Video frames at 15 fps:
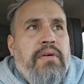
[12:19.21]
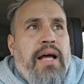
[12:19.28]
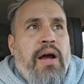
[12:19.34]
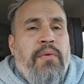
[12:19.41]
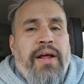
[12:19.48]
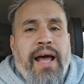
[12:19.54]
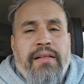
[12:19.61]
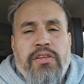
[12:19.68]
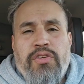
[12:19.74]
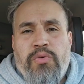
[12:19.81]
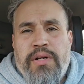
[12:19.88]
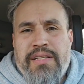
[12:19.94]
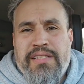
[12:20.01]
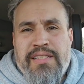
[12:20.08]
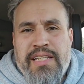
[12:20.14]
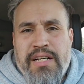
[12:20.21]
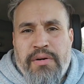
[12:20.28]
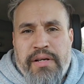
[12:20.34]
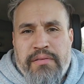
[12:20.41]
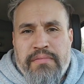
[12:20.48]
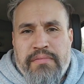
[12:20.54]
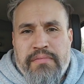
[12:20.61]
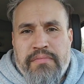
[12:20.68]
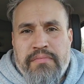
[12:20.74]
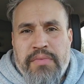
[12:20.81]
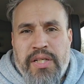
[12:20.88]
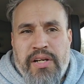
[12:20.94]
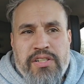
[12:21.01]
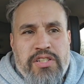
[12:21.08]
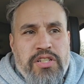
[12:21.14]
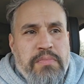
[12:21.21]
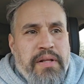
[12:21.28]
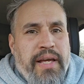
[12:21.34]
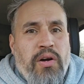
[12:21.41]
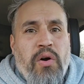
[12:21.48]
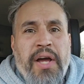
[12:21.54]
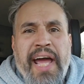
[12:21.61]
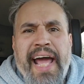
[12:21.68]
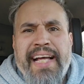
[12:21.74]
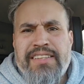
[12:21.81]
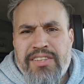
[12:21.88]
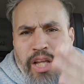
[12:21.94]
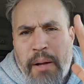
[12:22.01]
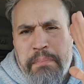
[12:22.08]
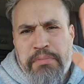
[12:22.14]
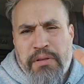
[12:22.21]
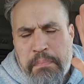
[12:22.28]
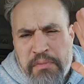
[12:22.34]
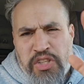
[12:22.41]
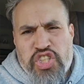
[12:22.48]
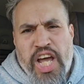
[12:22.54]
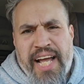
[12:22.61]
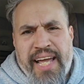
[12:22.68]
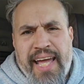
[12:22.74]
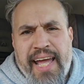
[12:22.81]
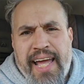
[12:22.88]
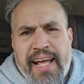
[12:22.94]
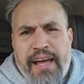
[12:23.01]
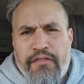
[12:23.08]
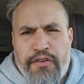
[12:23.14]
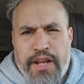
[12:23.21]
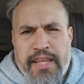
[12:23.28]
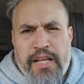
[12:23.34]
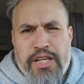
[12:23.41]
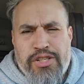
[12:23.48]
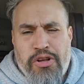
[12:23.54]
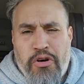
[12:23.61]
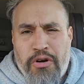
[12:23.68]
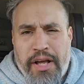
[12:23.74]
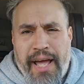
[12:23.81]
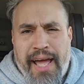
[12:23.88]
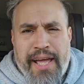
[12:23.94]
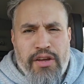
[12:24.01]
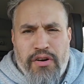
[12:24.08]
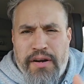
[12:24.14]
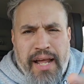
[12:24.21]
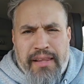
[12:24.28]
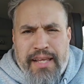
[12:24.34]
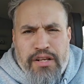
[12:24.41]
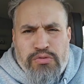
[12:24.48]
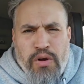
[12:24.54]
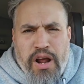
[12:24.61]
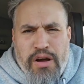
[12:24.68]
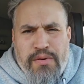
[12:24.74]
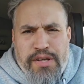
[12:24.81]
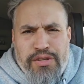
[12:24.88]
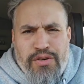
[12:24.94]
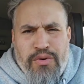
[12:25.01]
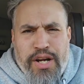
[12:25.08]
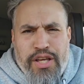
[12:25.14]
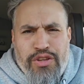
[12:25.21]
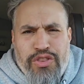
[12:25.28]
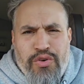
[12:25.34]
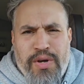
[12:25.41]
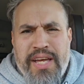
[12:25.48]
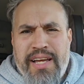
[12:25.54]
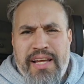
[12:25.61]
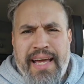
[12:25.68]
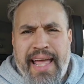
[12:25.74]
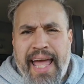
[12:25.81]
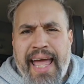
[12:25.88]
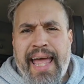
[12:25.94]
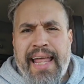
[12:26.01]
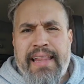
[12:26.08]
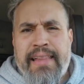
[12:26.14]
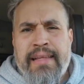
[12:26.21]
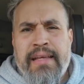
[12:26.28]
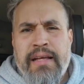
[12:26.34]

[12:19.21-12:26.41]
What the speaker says: would have to do it in secret because she'd be like, okay, stop checking. Everything is okay. You're, nothing's wrong with you. What are you doing again?